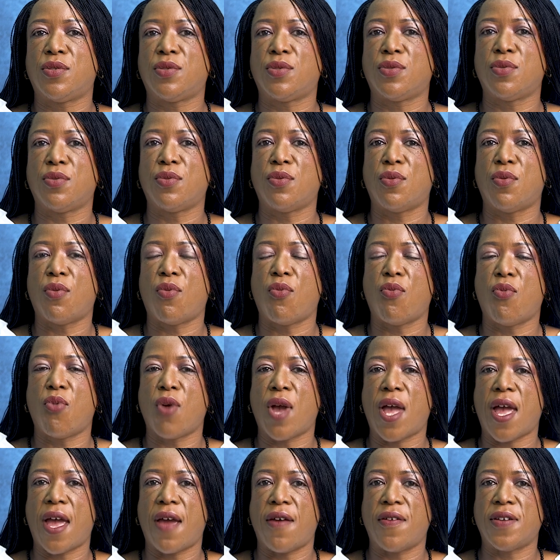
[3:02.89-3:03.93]
to
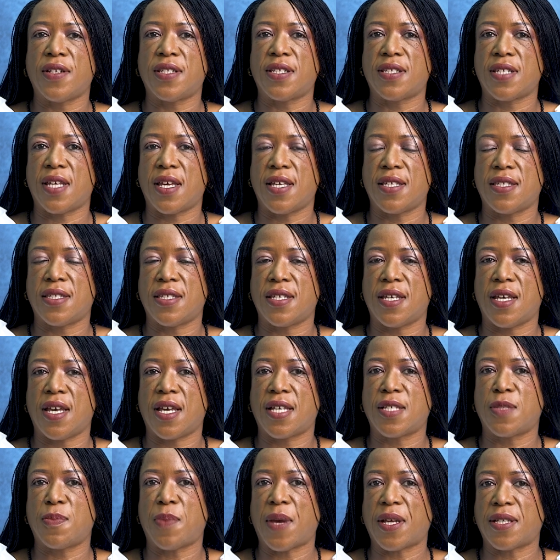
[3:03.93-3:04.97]
where it is
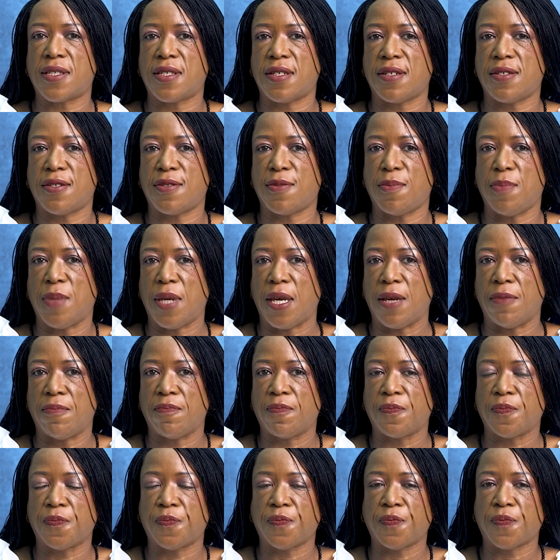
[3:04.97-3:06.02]
expected to be.
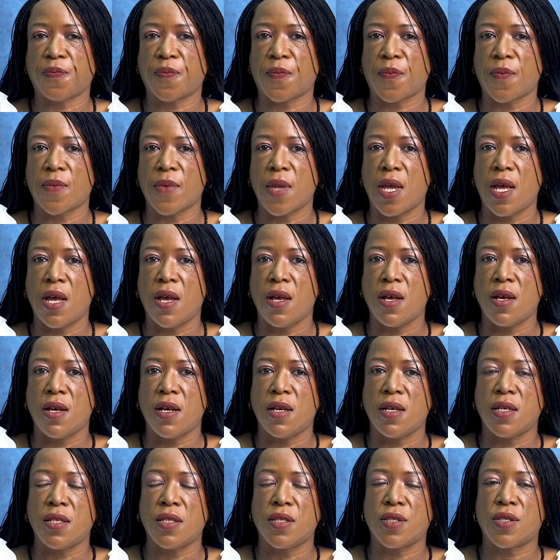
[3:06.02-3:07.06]

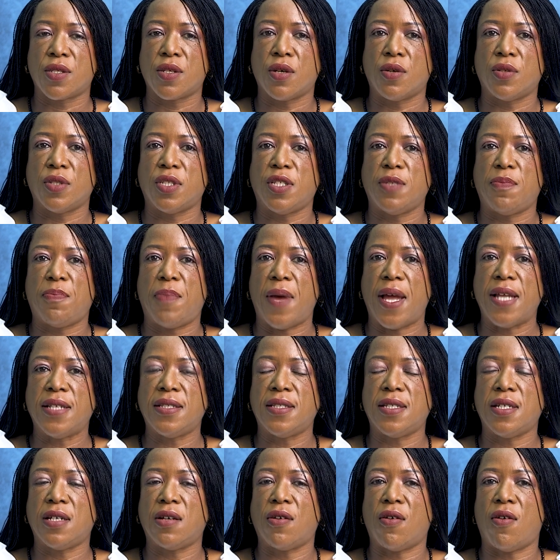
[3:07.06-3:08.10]
So
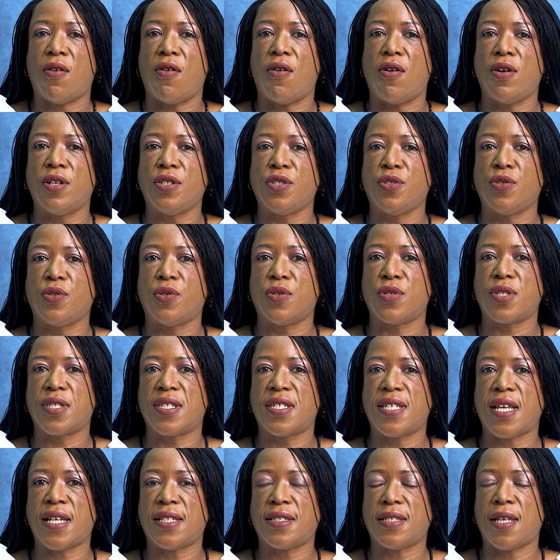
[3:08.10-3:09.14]
depending on your
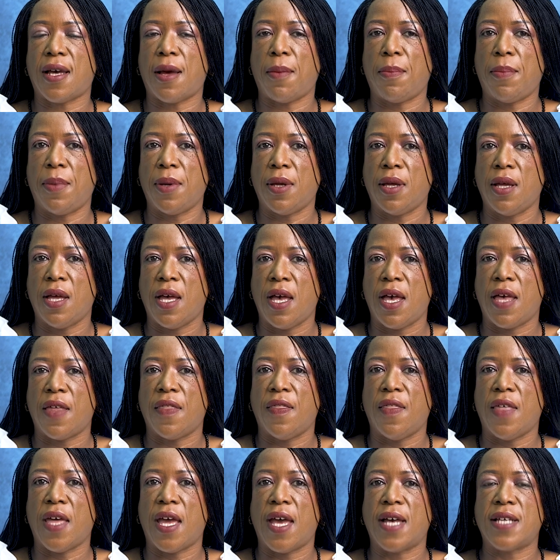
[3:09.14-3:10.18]
setup,
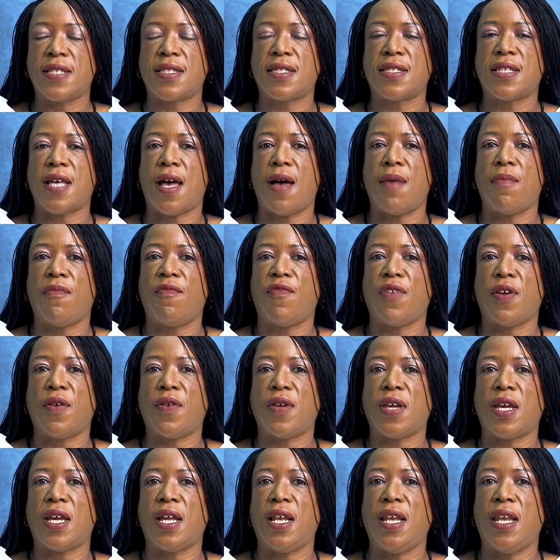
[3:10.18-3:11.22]
there are some
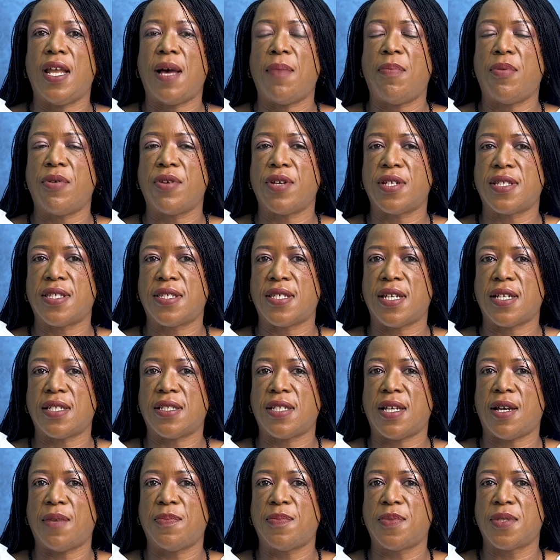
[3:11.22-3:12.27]
very elaborate
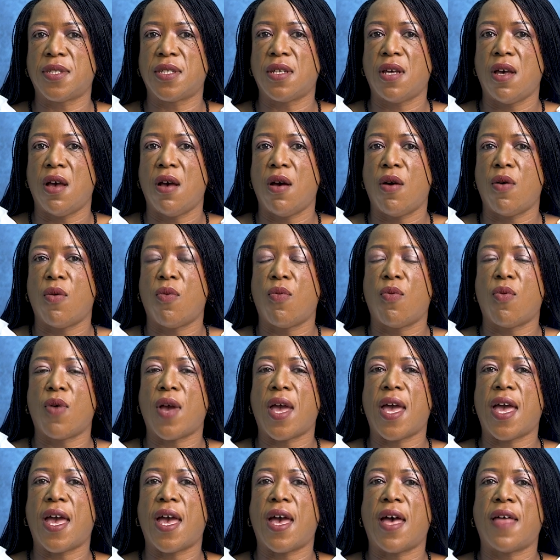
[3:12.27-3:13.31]
setups
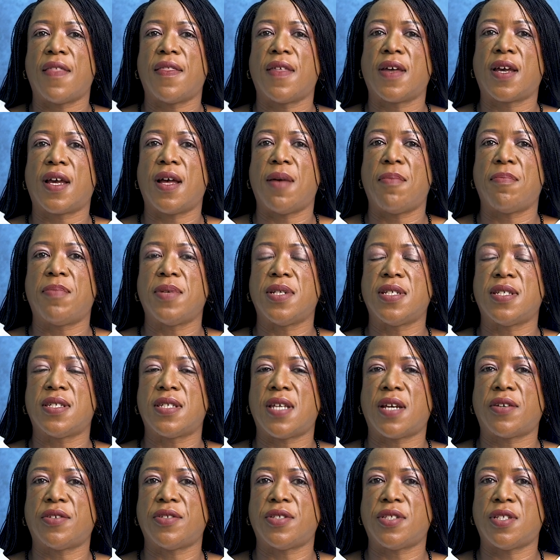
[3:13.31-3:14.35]
where the company
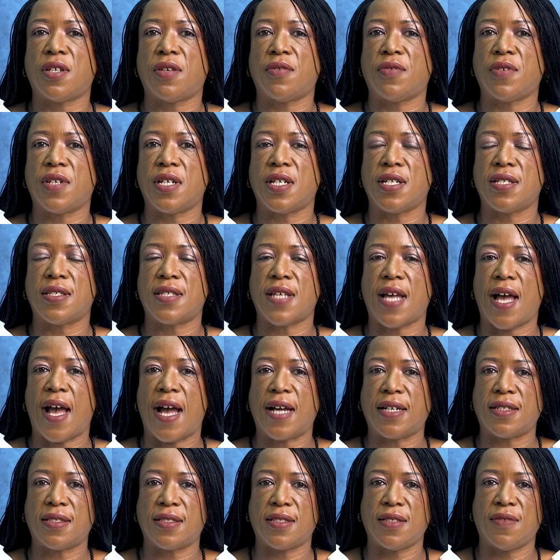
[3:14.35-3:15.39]
secretary is
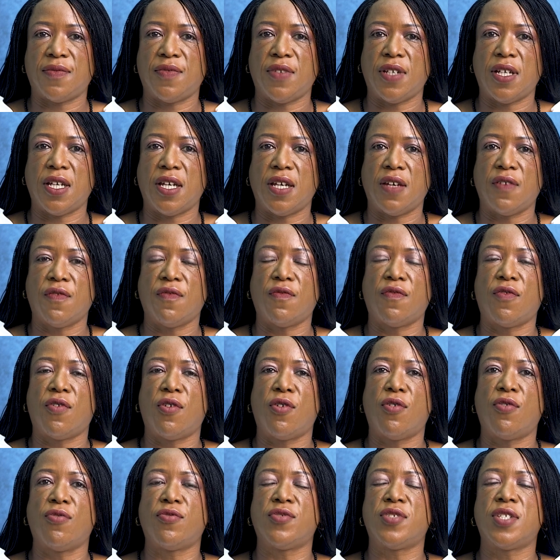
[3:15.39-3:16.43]
actively
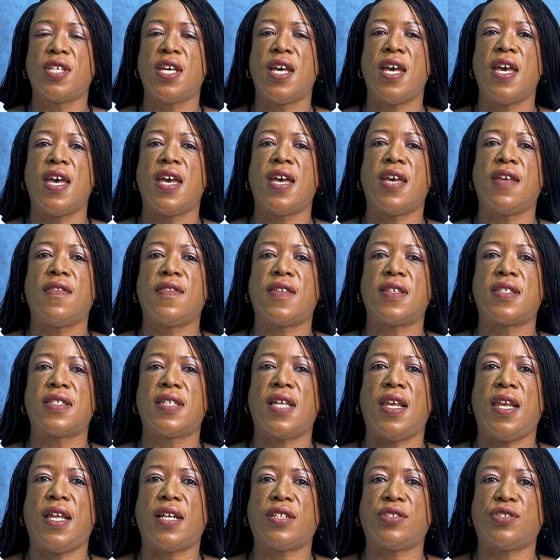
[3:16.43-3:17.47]
involved in the
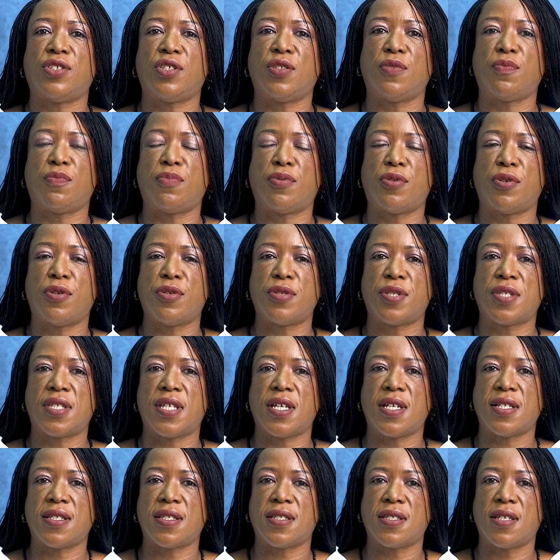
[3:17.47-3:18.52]
selection
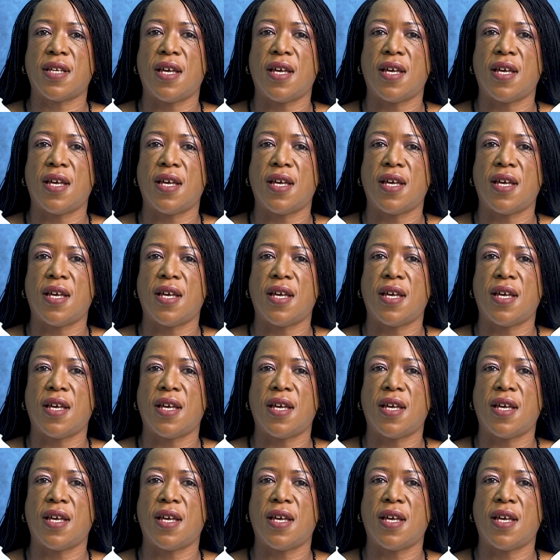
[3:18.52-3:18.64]
process.